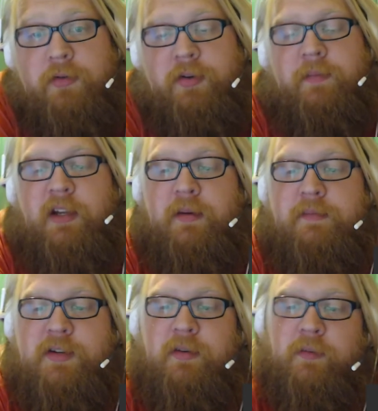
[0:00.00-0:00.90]
to do
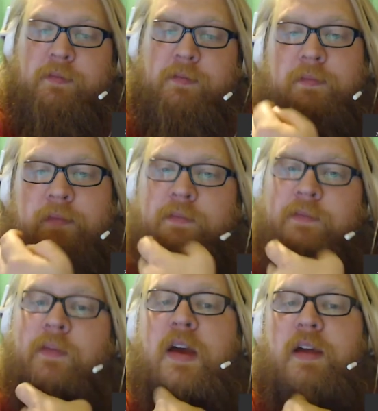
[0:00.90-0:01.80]
sometimes.
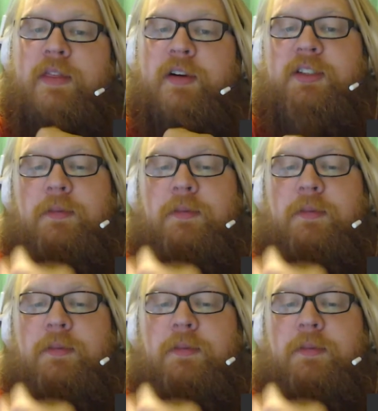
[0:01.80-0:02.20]
There's